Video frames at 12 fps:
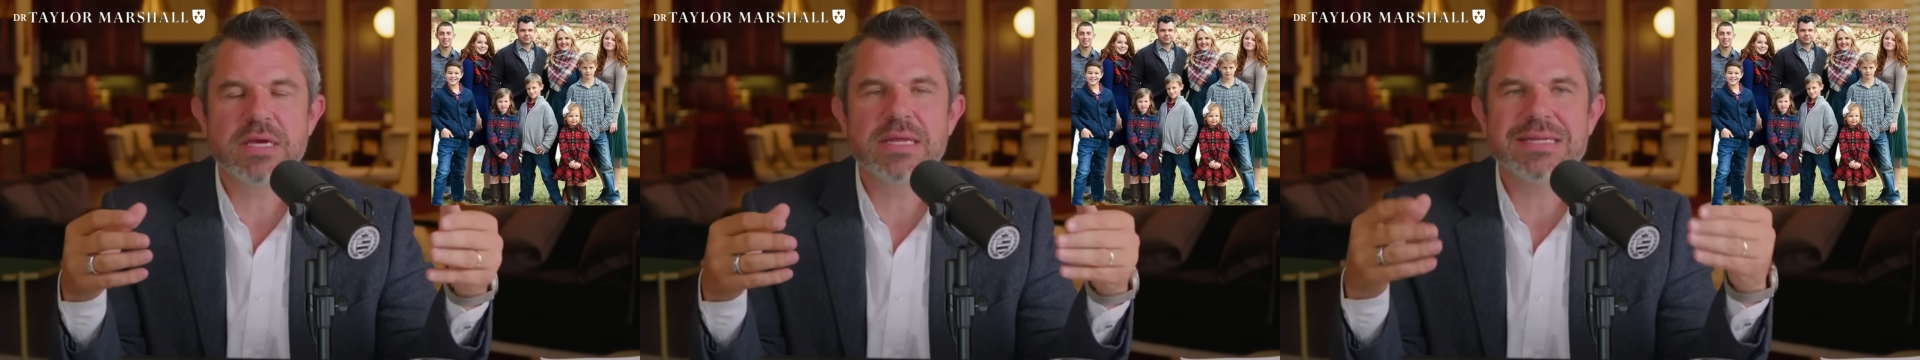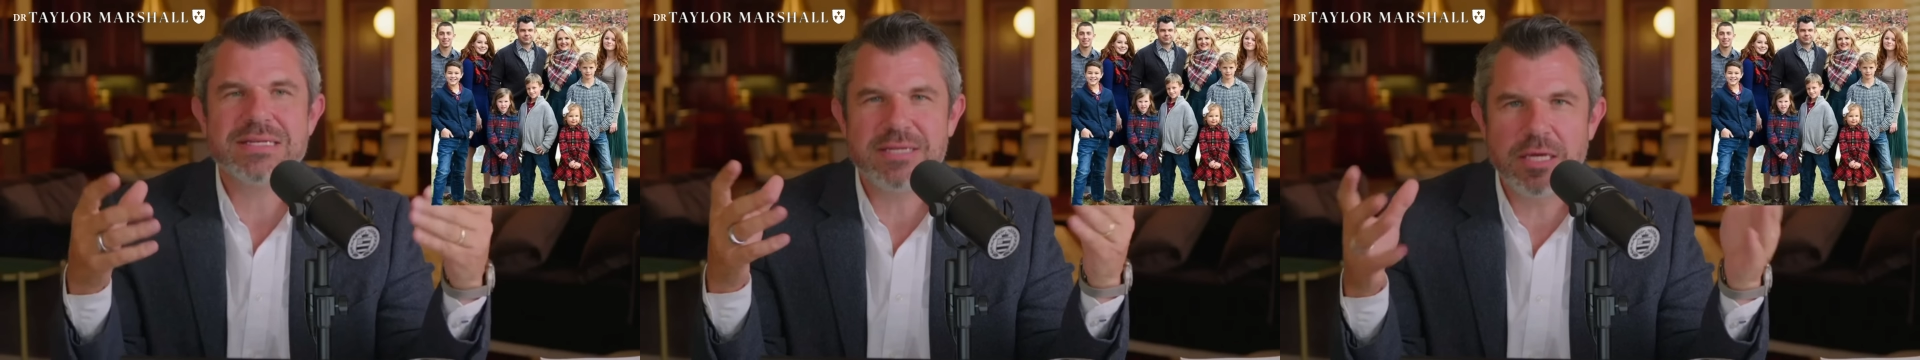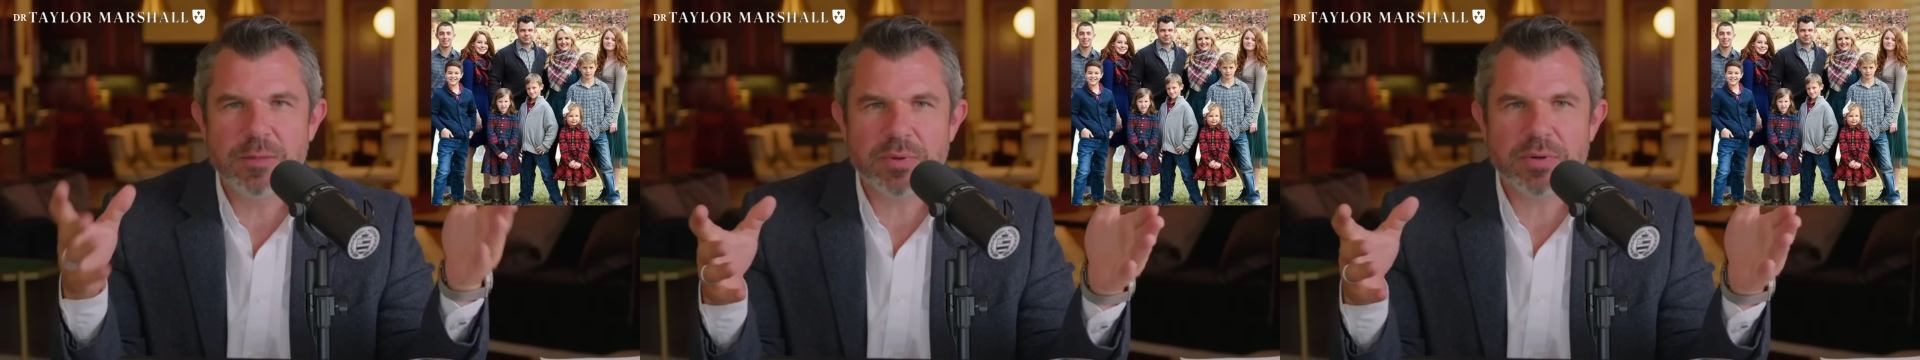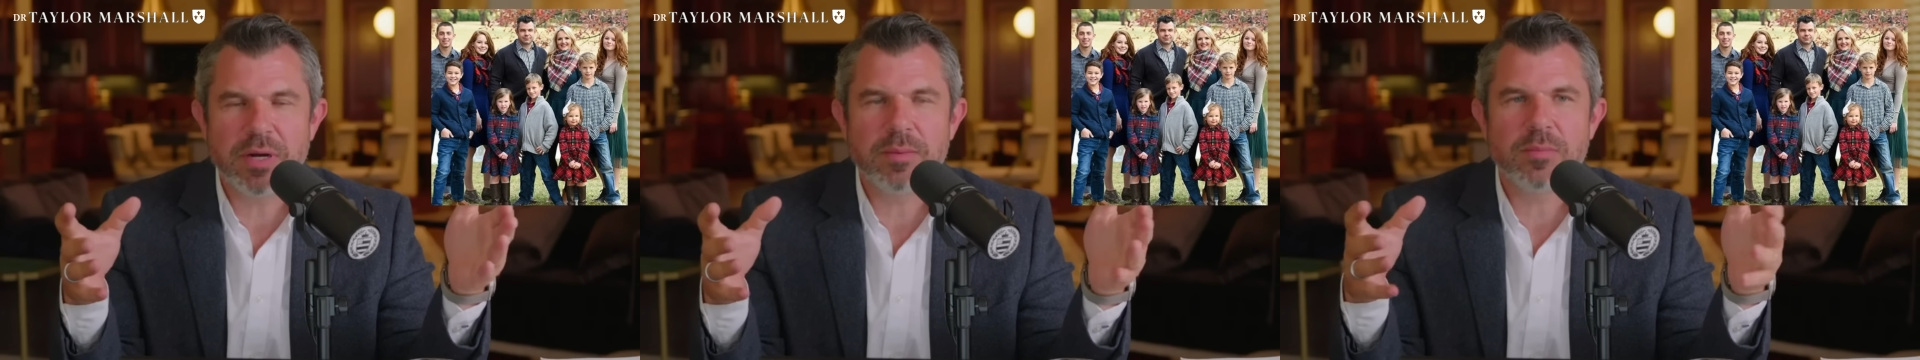in a
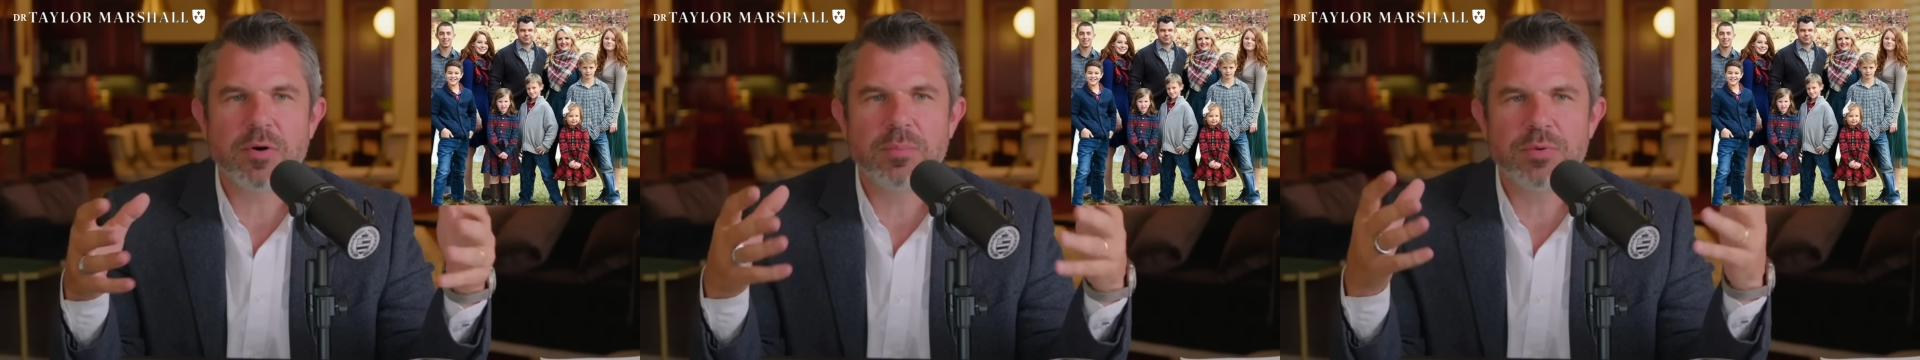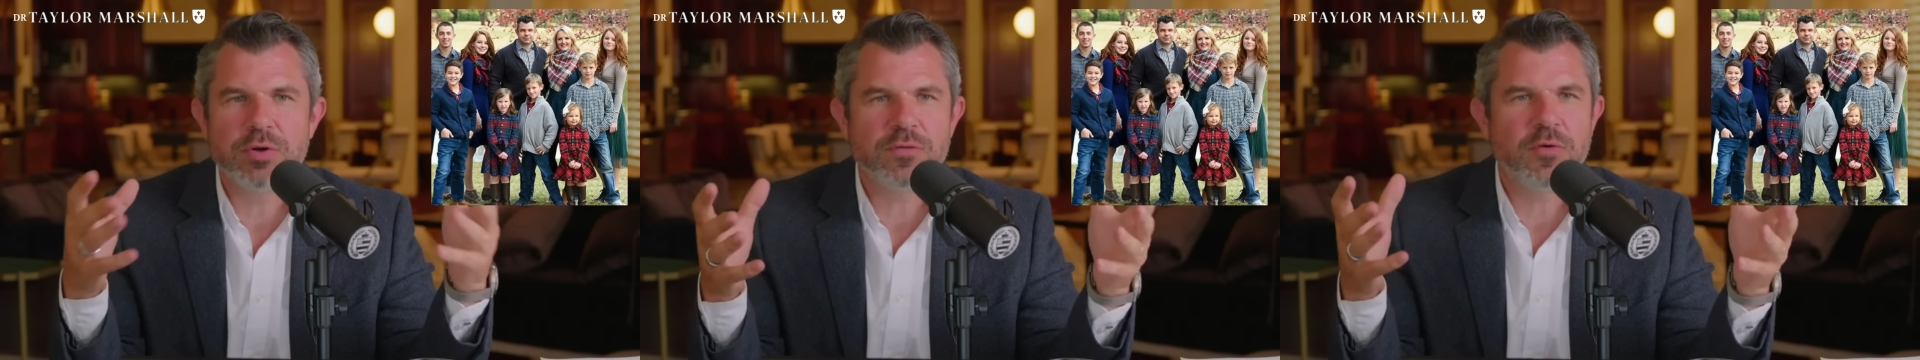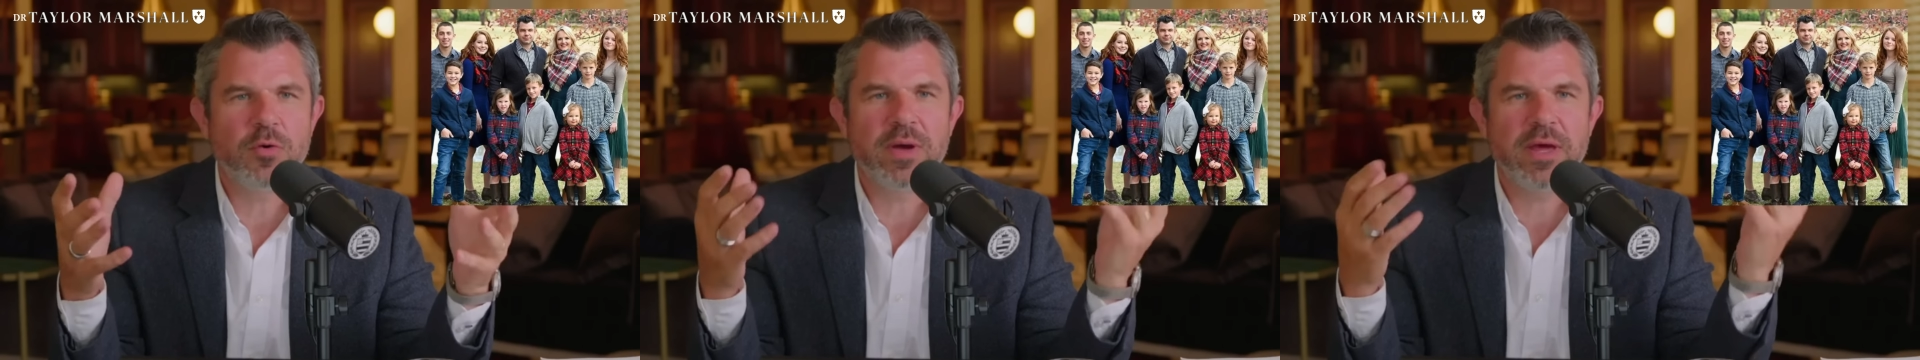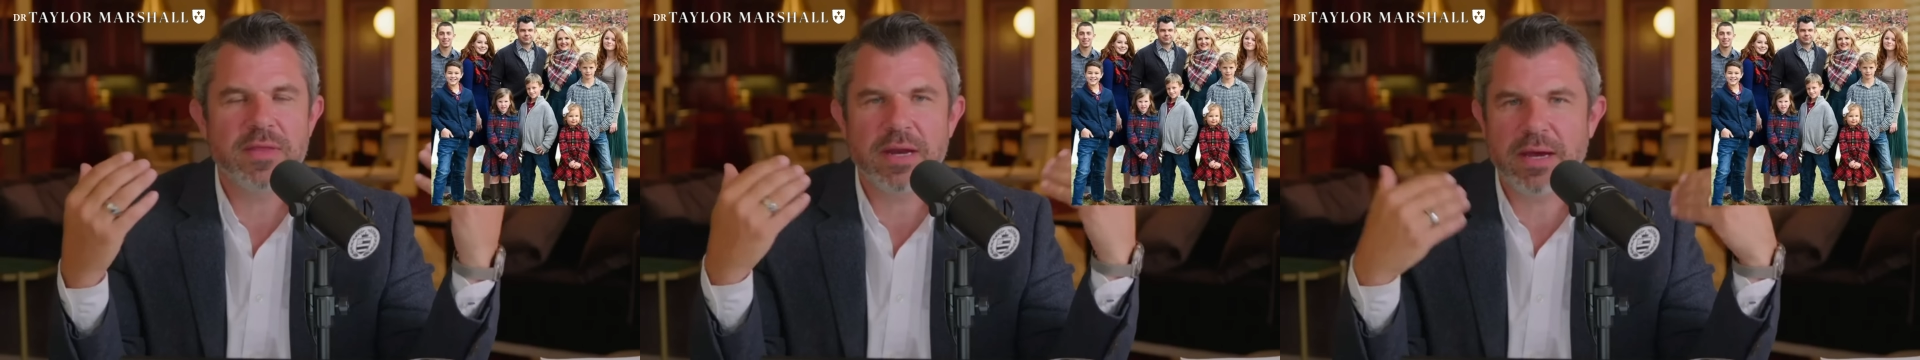deeper and more beautiful
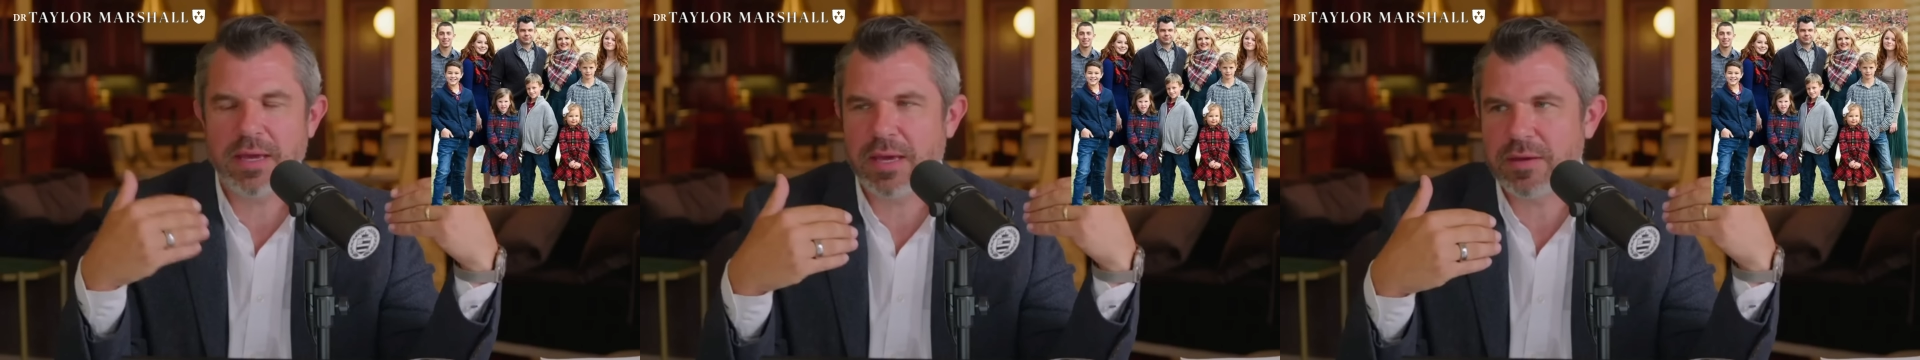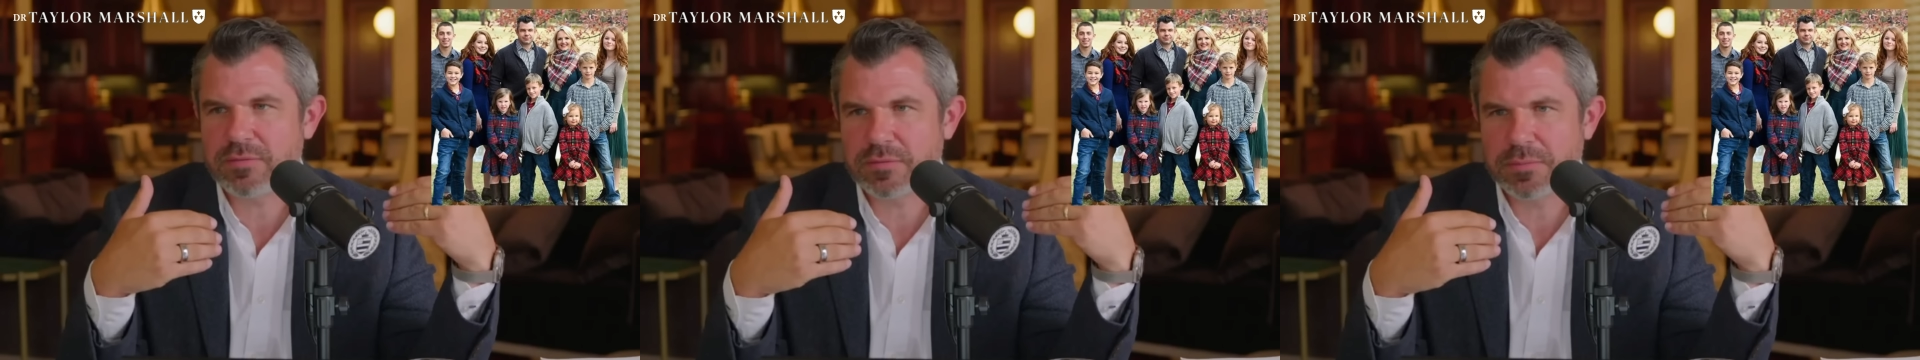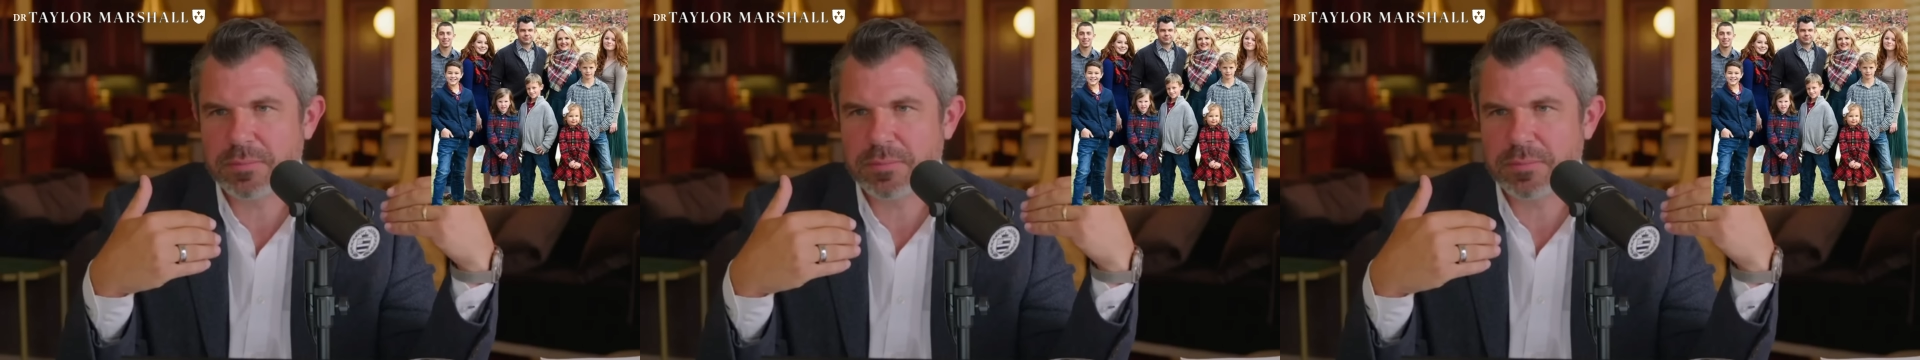way than I have.